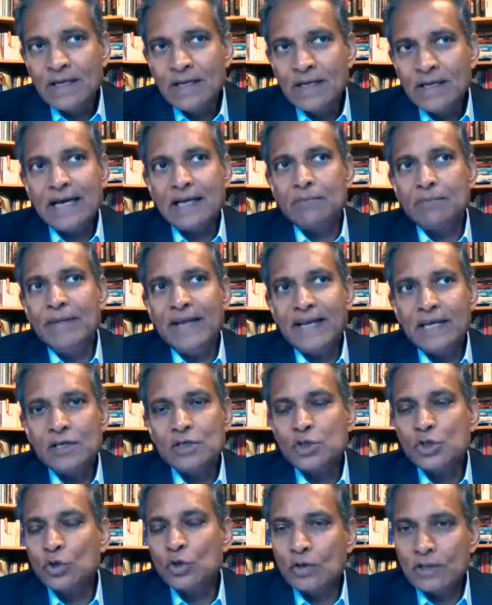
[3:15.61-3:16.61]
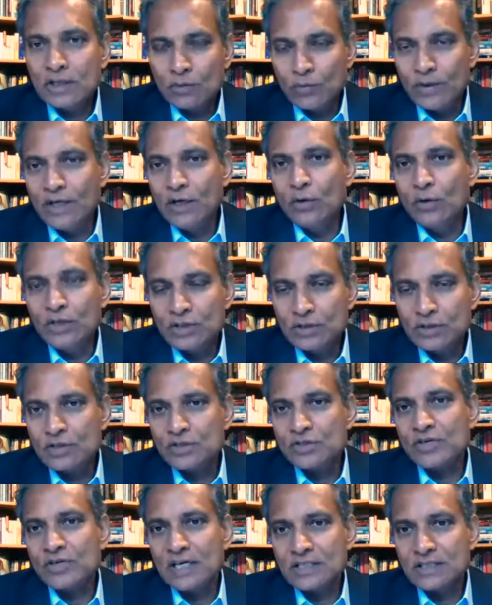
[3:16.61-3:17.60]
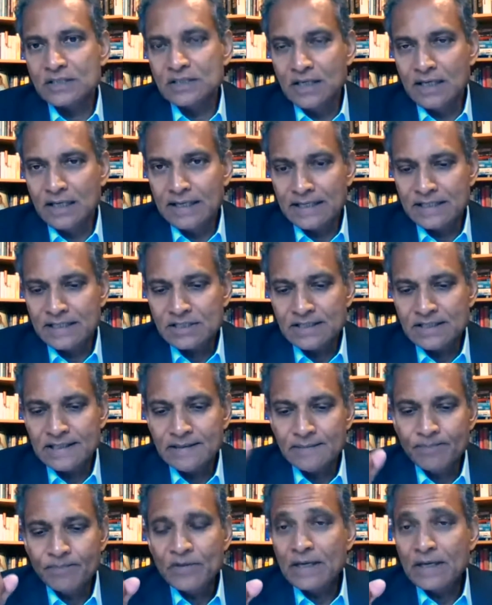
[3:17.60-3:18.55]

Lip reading: at making sure that we're going to construction early next year.